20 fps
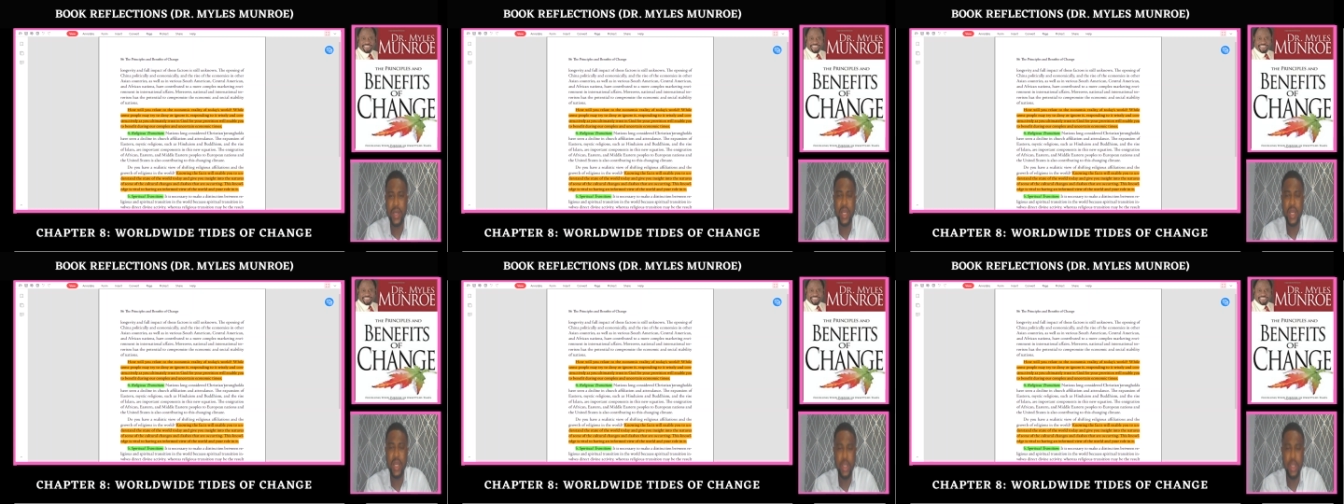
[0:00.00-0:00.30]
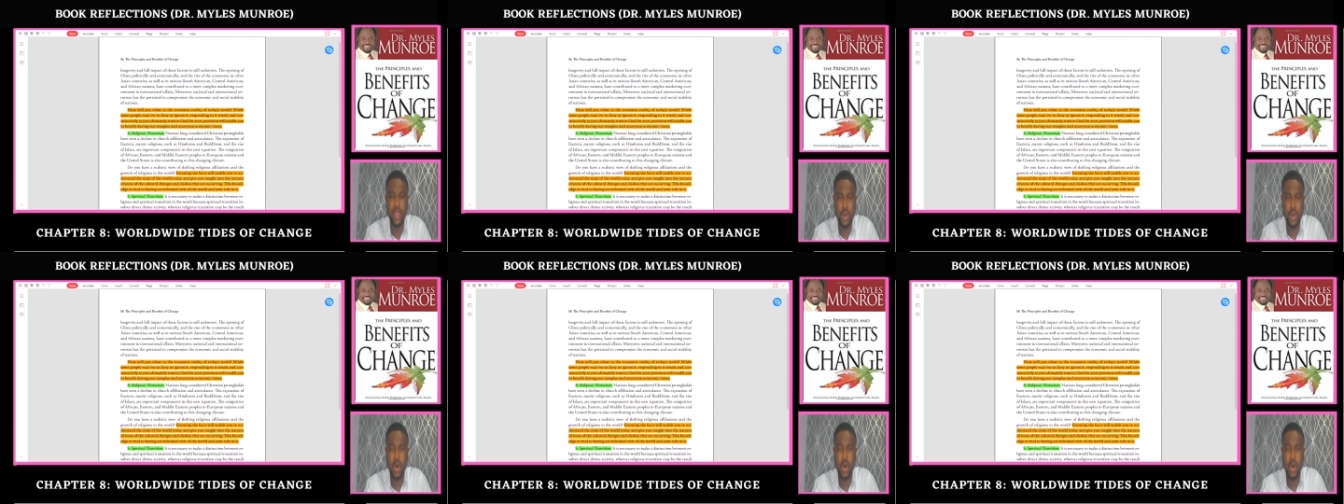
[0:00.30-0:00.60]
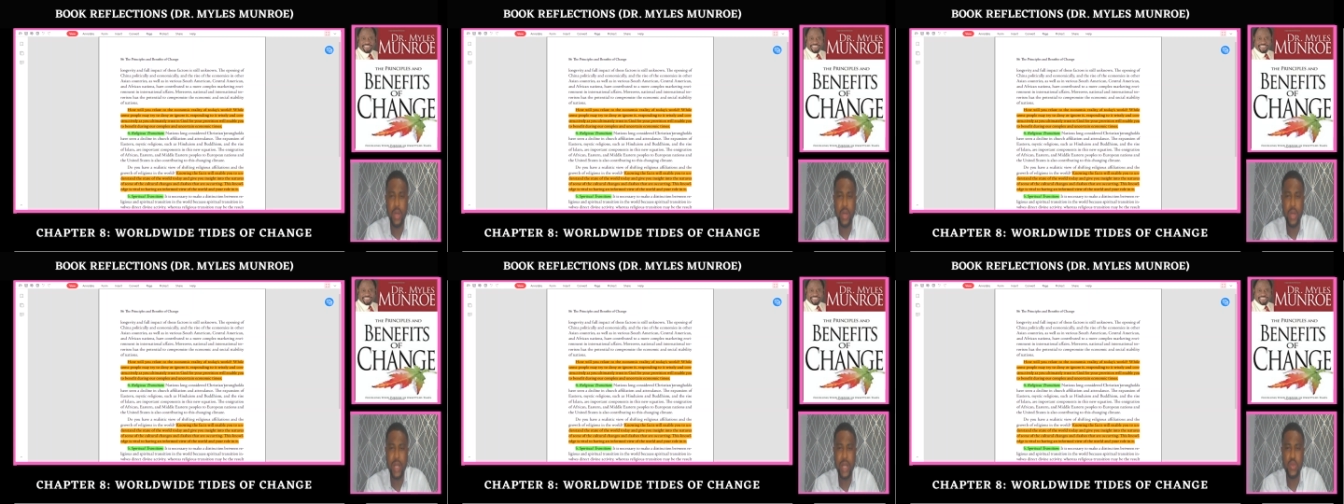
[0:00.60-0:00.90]
in
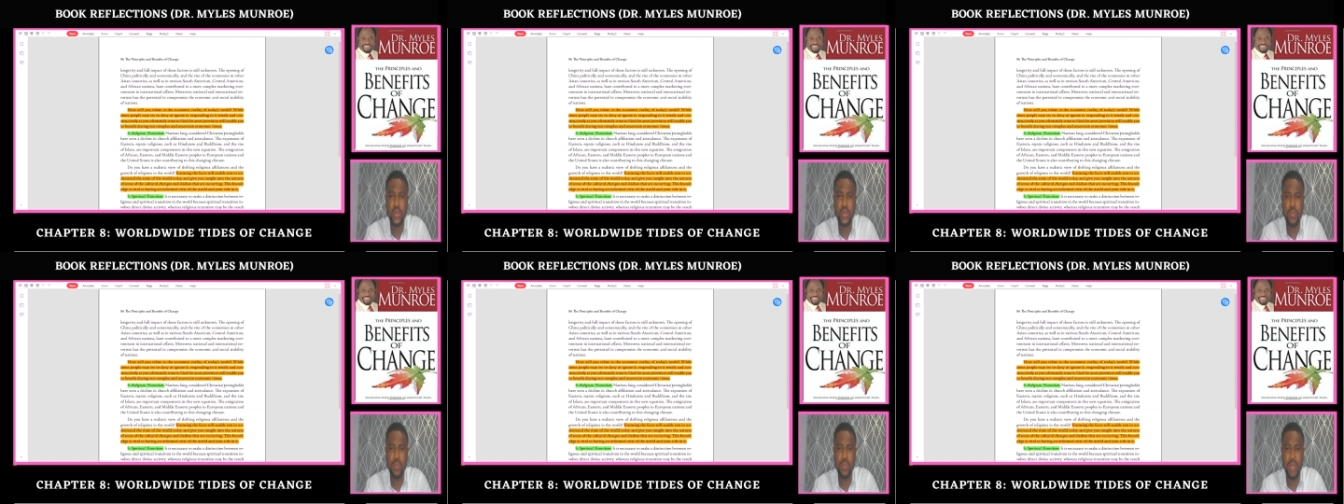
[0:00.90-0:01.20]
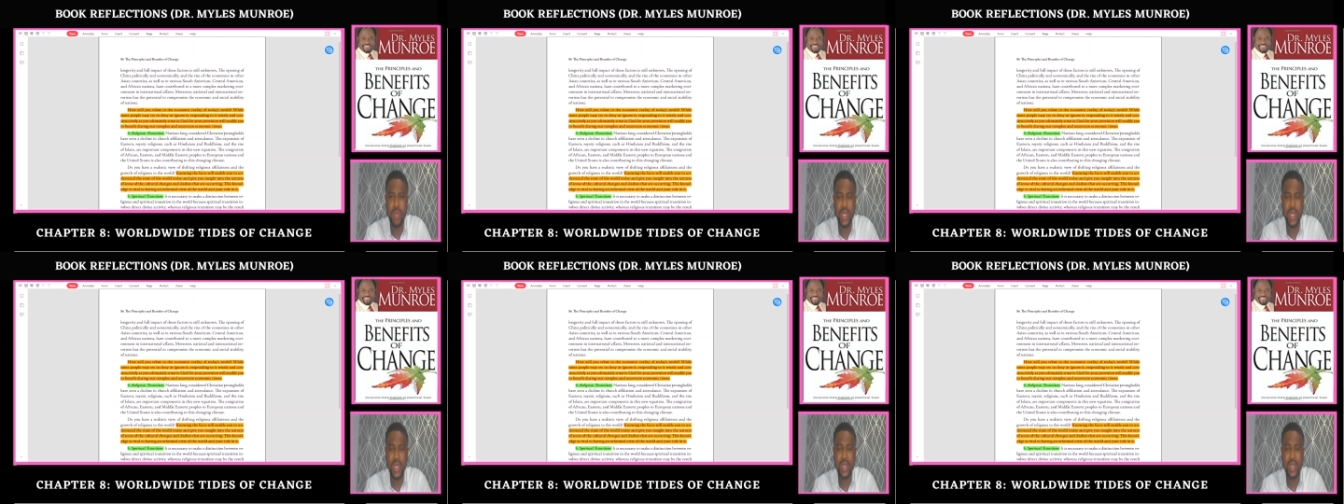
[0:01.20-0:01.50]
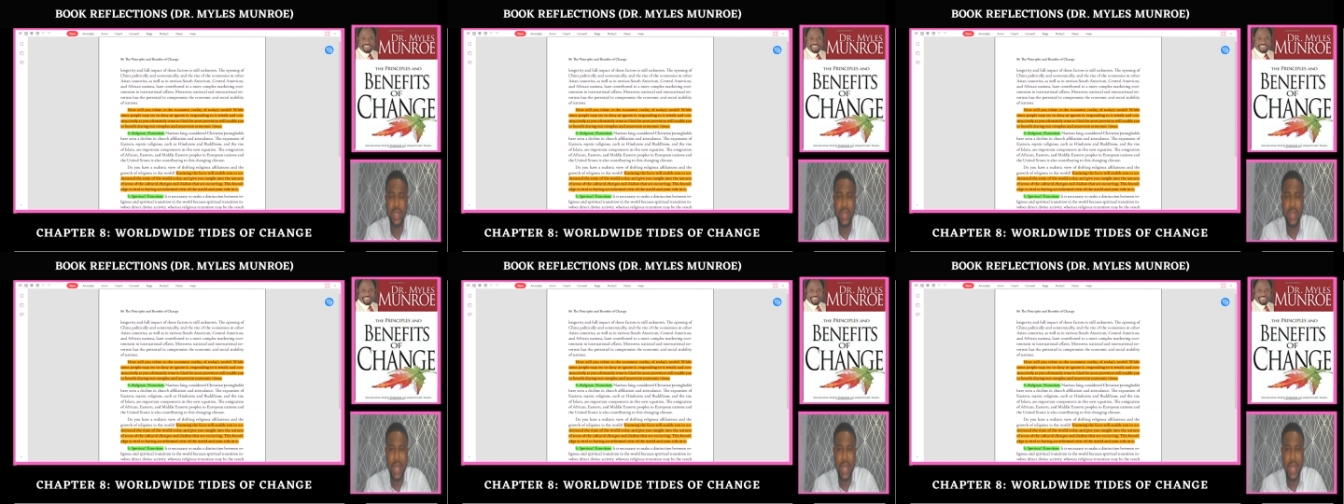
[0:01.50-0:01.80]
order to make
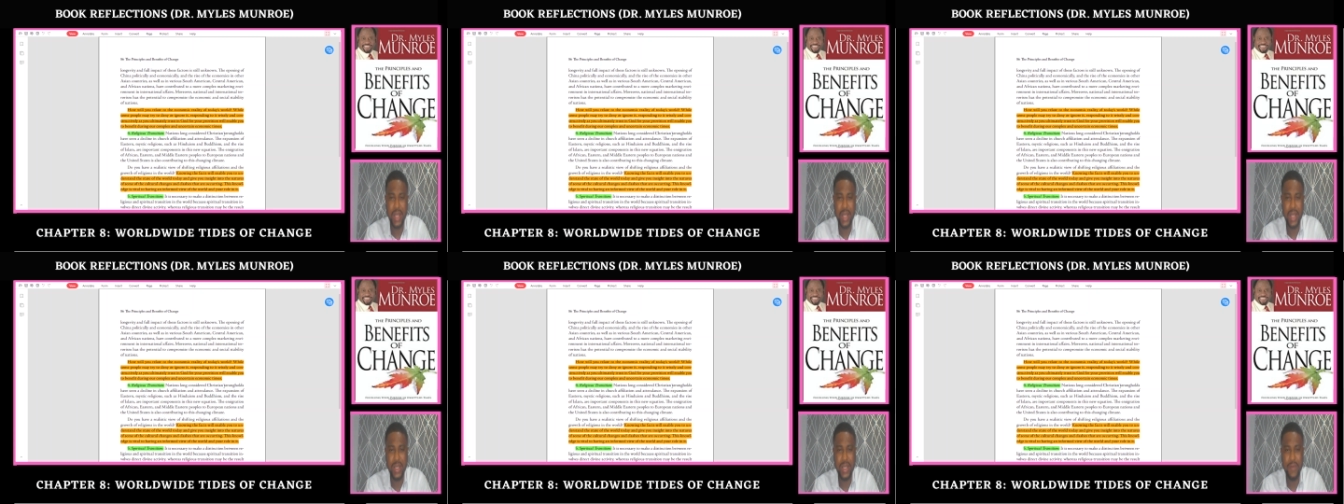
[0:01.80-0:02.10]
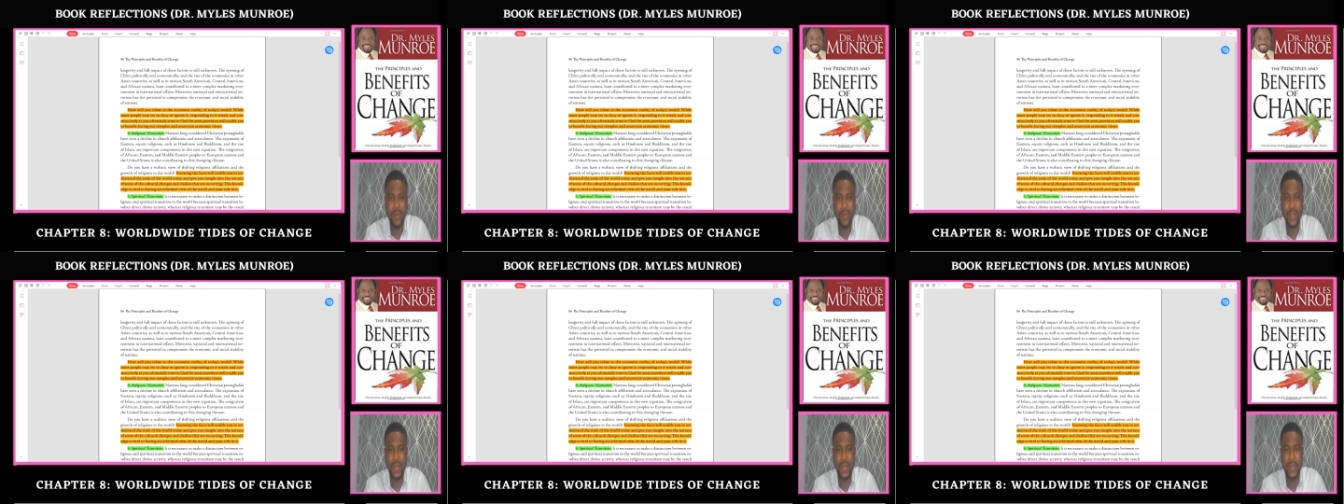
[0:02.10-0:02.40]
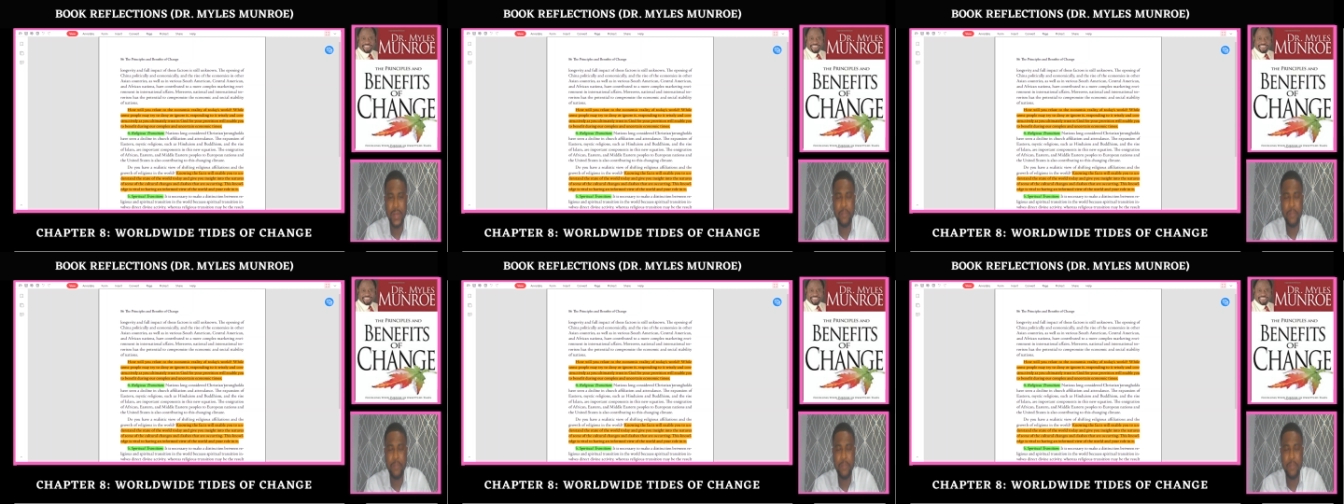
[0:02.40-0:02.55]
a living